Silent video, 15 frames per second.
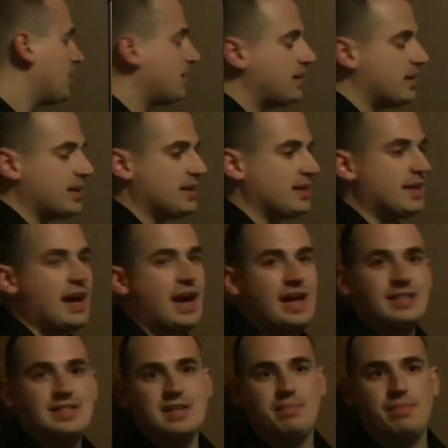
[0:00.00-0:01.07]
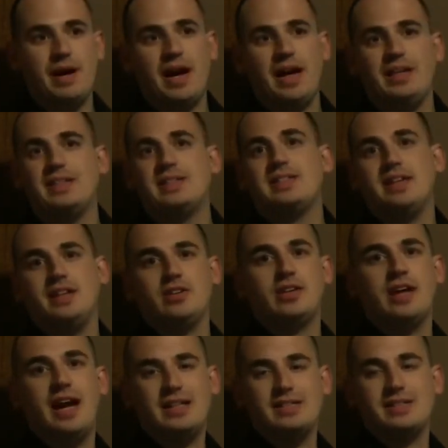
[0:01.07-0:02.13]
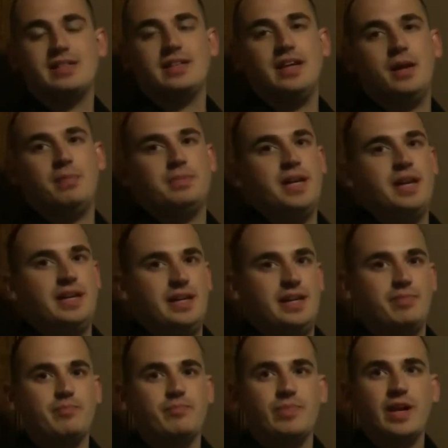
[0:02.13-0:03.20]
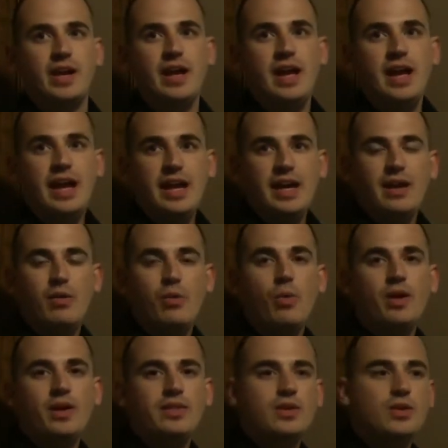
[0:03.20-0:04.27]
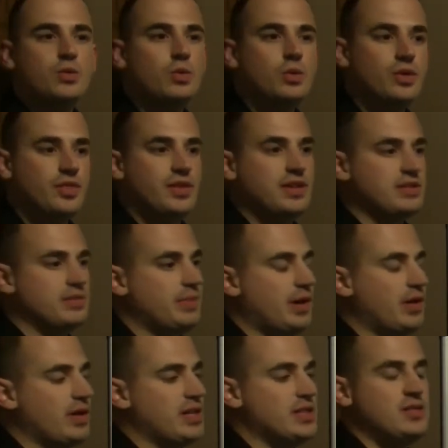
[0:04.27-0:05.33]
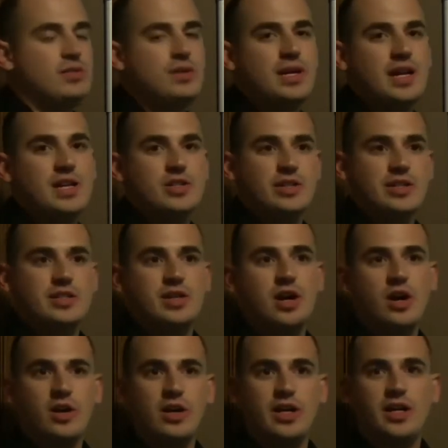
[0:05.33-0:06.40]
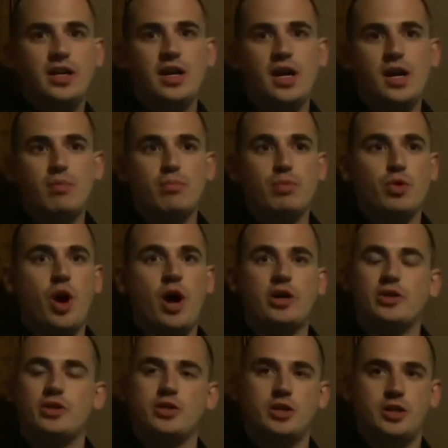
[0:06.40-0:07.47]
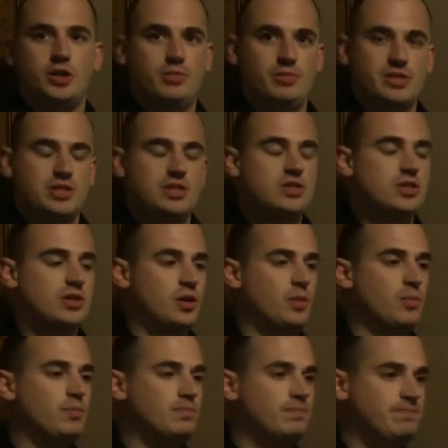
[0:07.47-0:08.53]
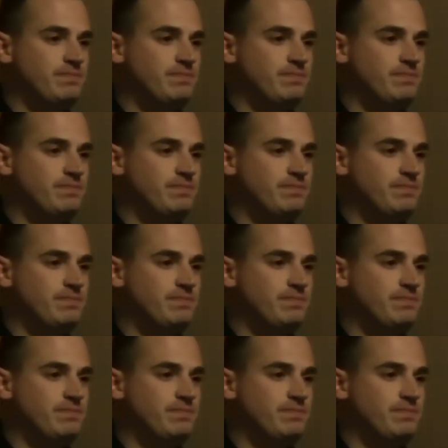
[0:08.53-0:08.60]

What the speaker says: the concept behind it is that you're constantly updating it. And one of the cool things about it is you can actually target broader terms. So